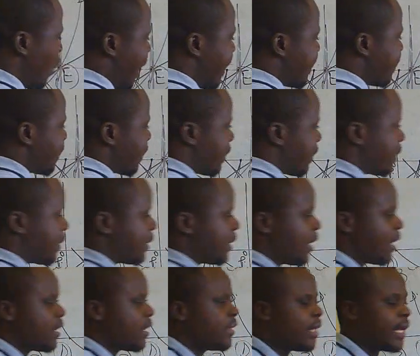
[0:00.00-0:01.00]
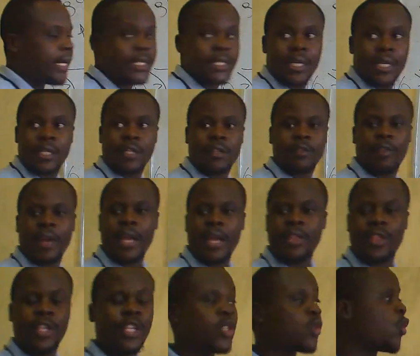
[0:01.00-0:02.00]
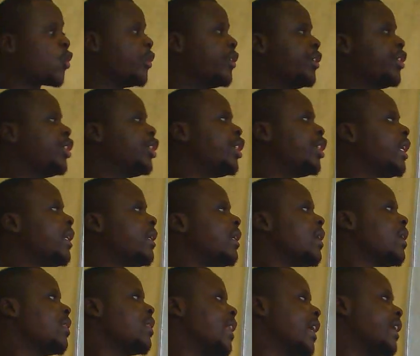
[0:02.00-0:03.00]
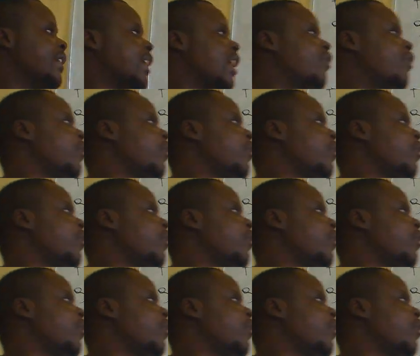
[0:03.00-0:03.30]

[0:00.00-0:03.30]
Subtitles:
answers that satisfy this condition that f